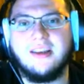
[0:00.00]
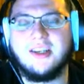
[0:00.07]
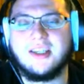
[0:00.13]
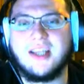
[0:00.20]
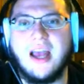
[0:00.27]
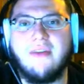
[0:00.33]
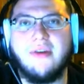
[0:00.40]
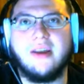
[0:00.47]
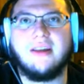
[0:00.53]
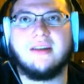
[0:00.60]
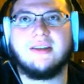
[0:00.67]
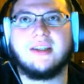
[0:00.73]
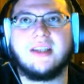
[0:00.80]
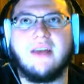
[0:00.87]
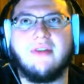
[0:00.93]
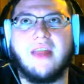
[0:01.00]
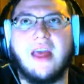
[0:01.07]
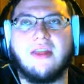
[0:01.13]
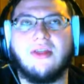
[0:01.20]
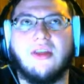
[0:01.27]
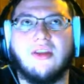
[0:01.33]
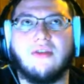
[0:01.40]
having
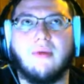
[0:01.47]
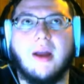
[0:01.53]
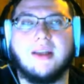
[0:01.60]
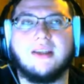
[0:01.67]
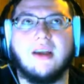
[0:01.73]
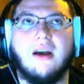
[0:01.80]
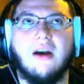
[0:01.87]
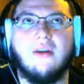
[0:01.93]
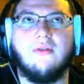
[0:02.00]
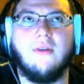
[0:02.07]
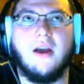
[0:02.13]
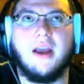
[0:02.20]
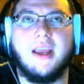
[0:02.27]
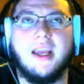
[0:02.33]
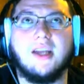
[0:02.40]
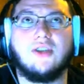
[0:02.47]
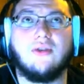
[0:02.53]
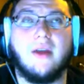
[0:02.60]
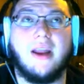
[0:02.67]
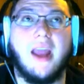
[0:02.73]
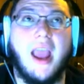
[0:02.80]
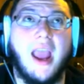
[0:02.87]
the threats of
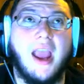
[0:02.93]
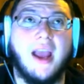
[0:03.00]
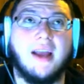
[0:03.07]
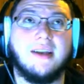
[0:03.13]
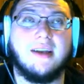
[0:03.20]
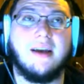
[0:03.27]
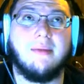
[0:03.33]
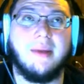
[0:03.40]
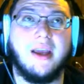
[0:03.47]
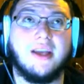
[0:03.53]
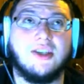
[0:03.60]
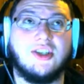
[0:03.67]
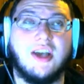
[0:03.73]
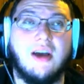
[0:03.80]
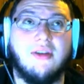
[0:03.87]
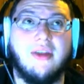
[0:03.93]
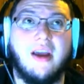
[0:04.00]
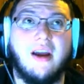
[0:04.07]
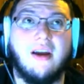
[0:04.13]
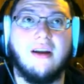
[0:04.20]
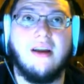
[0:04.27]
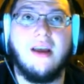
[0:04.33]
Heatran and a Mienshao
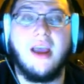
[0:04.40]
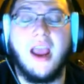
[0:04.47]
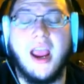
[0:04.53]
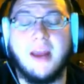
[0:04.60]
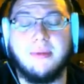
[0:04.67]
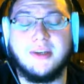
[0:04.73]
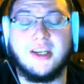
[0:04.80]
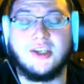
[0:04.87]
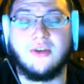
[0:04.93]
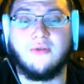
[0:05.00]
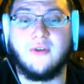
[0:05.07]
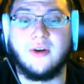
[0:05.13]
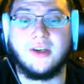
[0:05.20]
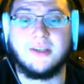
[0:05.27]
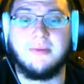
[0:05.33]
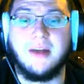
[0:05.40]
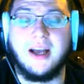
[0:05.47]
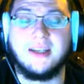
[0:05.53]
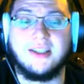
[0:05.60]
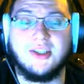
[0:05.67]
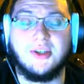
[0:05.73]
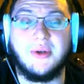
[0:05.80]
there, and a potential Focus
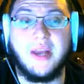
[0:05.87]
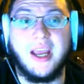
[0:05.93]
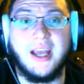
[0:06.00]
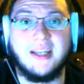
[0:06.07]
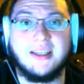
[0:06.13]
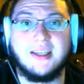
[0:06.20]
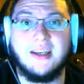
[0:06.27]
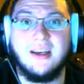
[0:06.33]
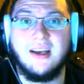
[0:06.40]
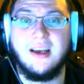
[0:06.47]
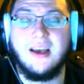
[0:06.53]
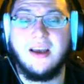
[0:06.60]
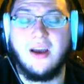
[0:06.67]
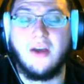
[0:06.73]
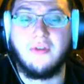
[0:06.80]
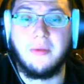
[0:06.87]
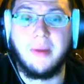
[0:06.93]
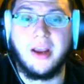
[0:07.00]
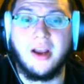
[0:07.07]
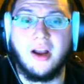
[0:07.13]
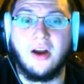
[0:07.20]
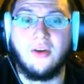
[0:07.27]
Blast to hit from
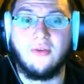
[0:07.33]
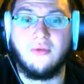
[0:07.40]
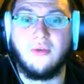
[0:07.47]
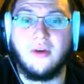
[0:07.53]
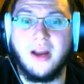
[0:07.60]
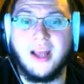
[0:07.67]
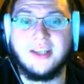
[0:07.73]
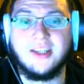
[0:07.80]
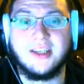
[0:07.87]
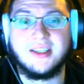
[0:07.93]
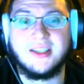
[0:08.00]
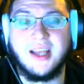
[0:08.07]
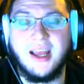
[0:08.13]
Mega Gardevoir. It just,